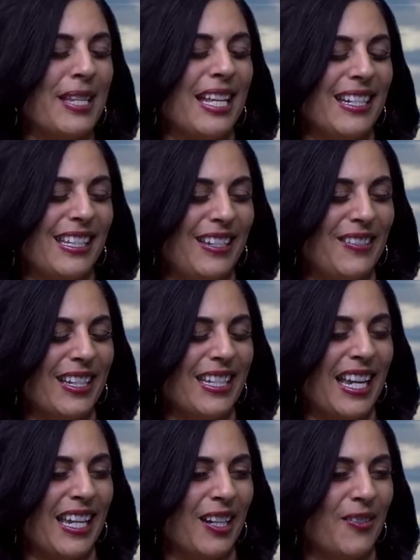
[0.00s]
that you get
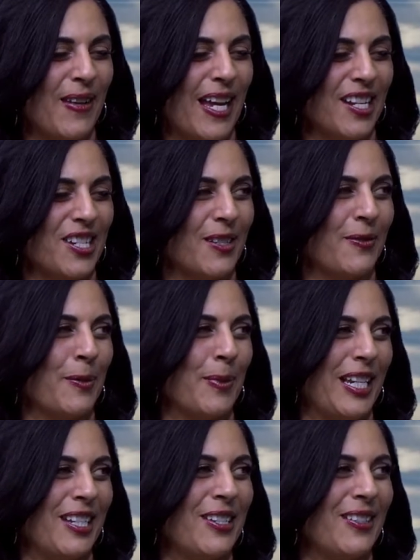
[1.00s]
taken yeah. advantage of for
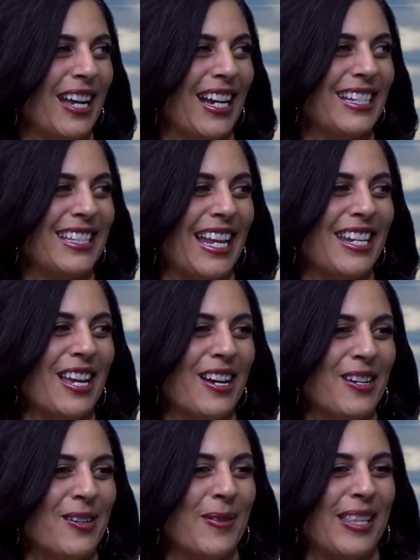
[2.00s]
being yeah, too nice. They
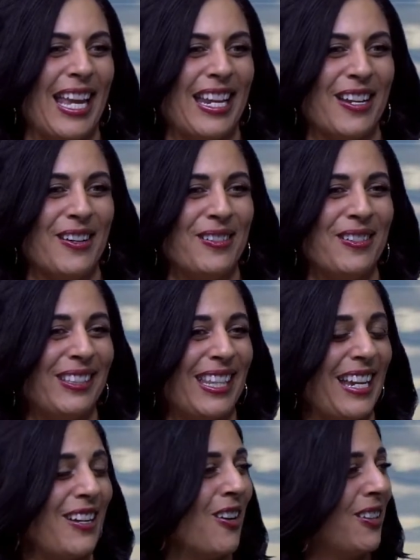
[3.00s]
know when so, they know
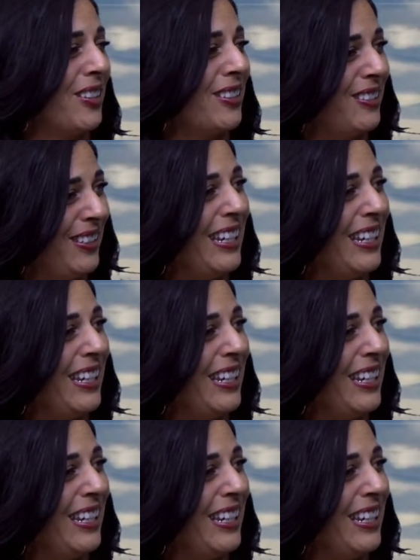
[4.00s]
they so, call. Uh,